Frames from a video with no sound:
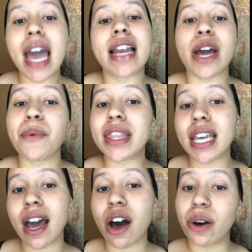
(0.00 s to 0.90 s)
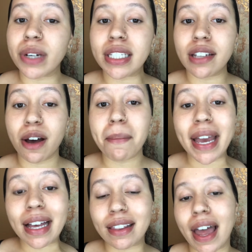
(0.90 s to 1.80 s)
Now, one thing I always tell
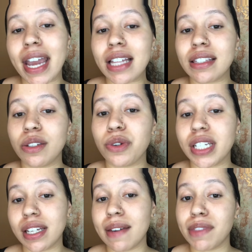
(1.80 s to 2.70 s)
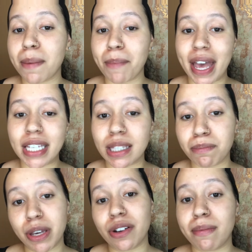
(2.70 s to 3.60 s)
my clients to achieve the best
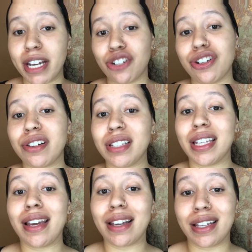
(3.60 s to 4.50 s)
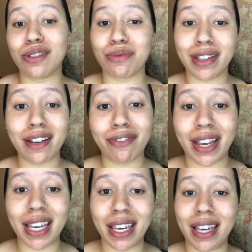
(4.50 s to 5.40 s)
peel, to make sure your skin gets really
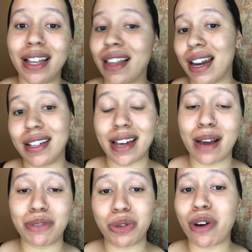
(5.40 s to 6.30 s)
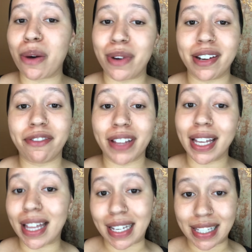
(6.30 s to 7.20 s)
flaky. A lot of times you all want to flake
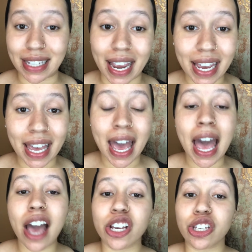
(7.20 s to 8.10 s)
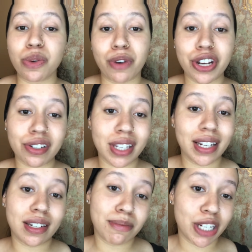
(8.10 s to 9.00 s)
like a snake. You want your
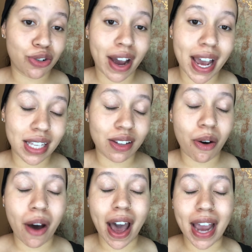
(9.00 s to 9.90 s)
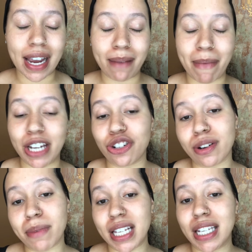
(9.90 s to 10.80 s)
skin to be dry. So I made sure
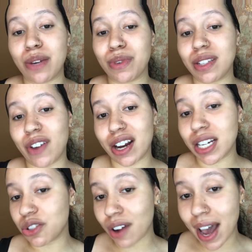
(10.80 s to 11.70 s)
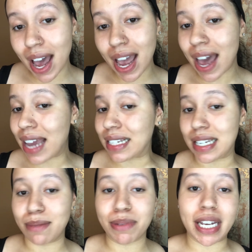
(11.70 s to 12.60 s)
my skin was very dry. I
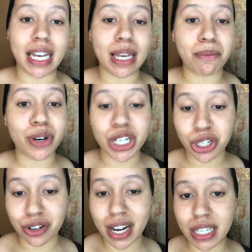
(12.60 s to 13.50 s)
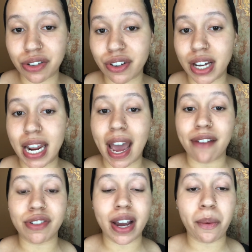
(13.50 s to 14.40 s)
didn't put any moisturizer on it
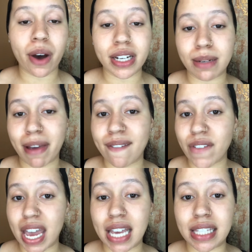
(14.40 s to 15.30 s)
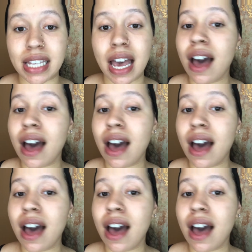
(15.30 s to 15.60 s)
after I washed my face.